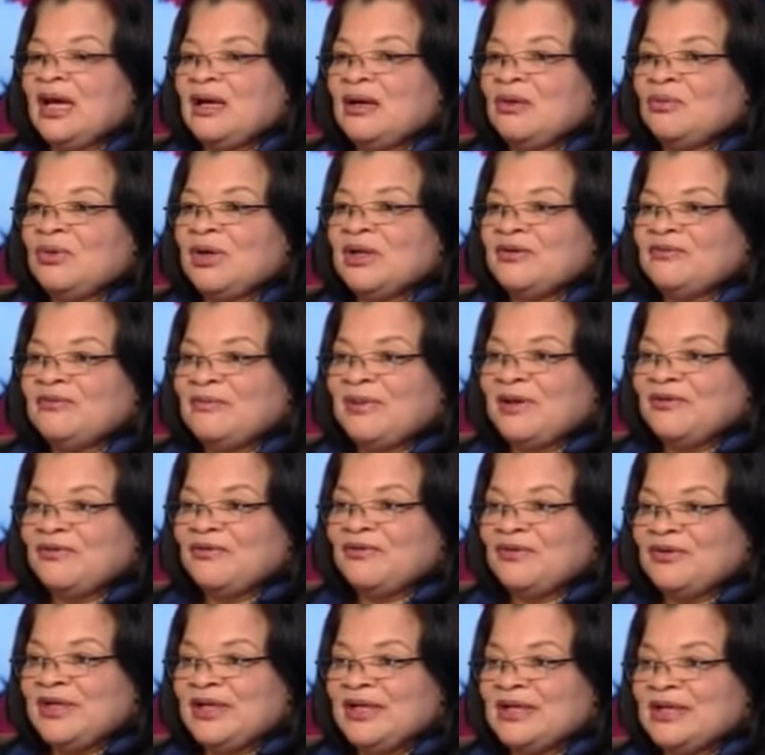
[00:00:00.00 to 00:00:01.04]
One of my
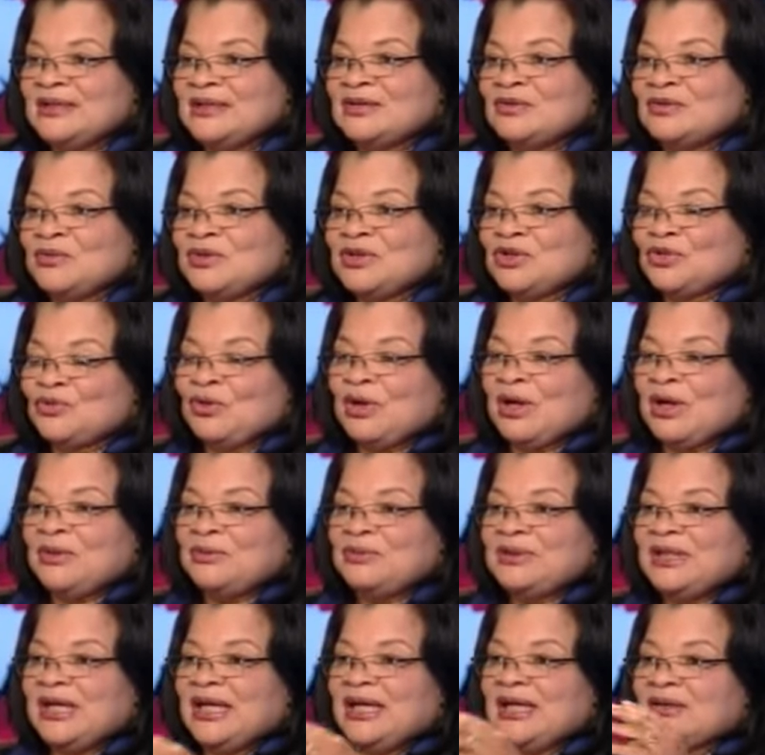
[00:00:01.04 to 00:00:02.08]
friends was
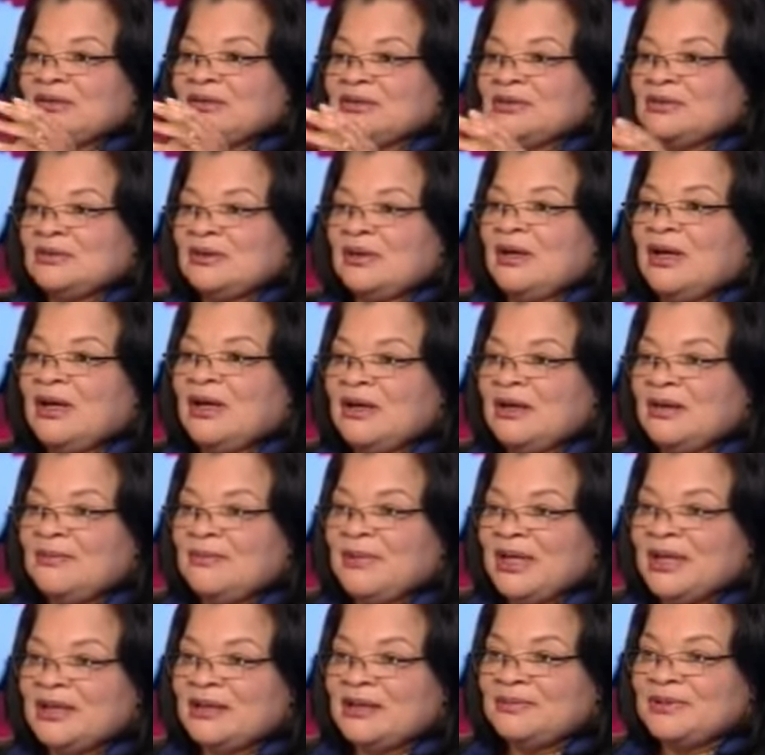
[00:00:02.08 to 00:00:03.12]
thrown down
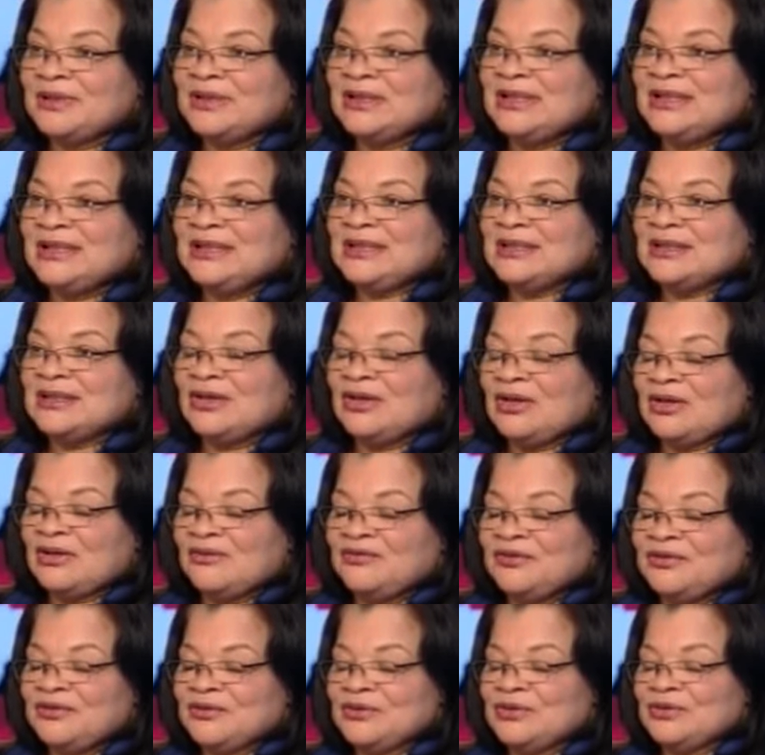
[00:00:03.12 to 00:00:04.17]
by the police
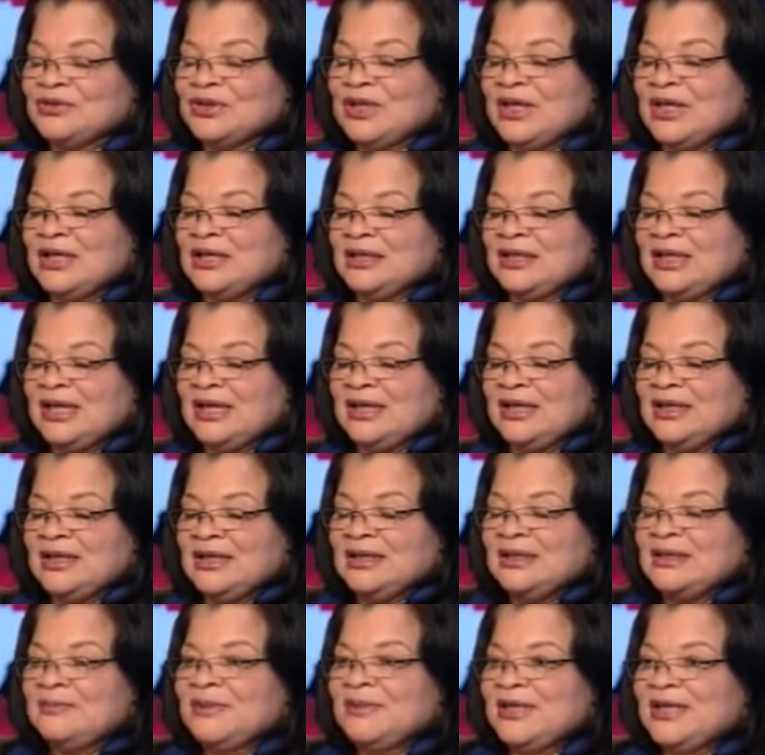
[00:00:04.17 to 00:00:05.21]
officers, and they
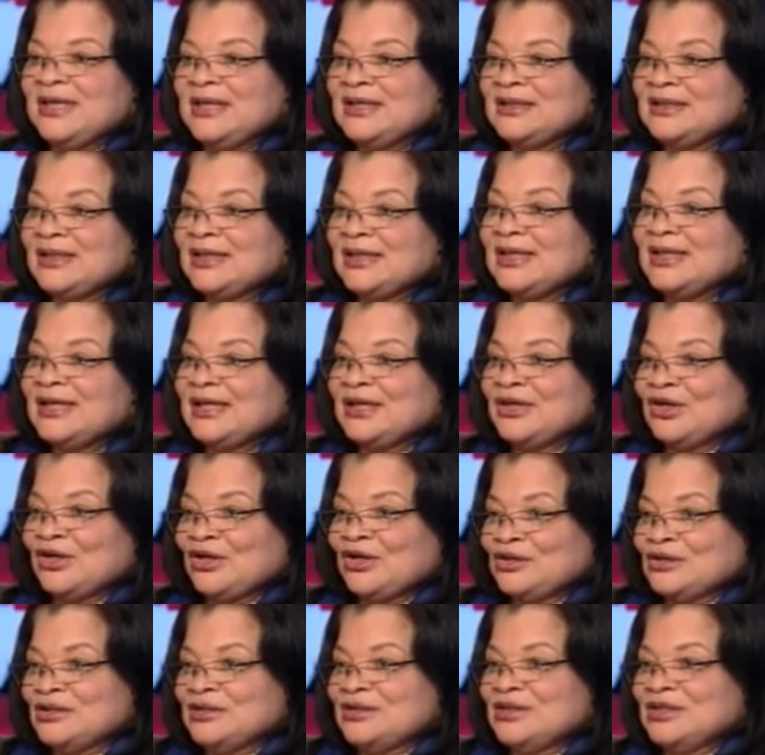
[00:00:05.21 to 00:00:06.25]
began to kick
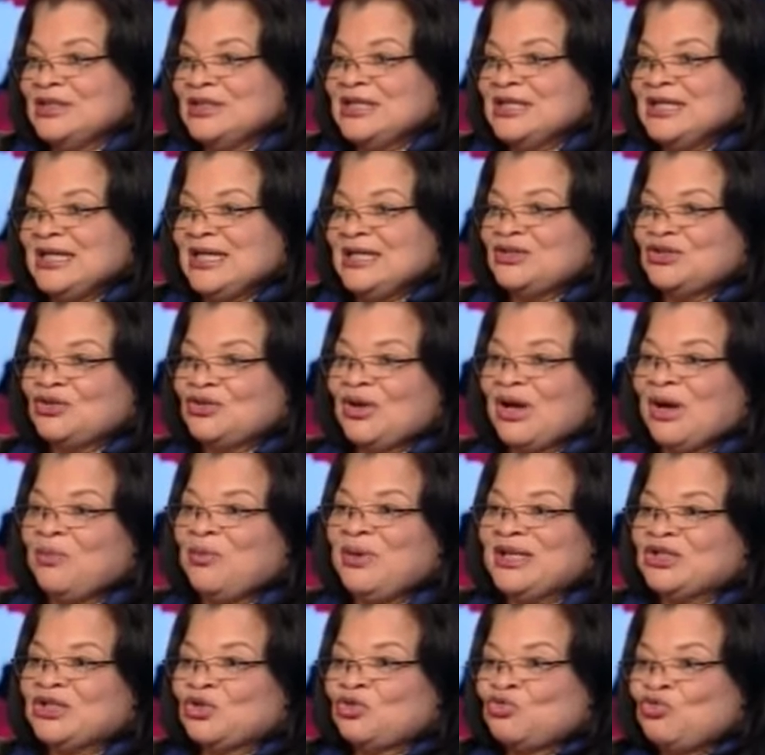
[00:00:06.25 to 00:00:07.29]
her. And so I
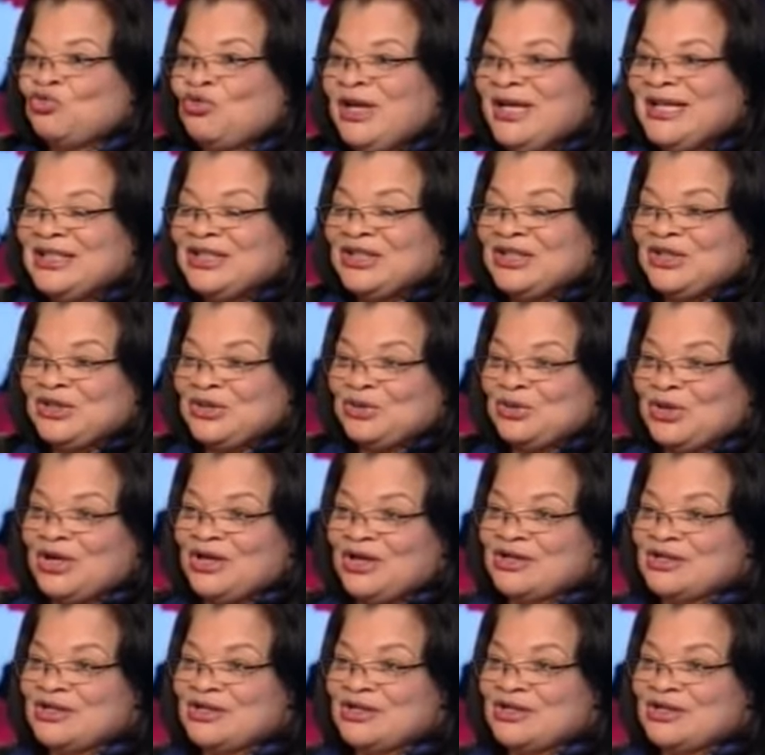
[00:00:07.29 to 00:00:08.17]
went to rescue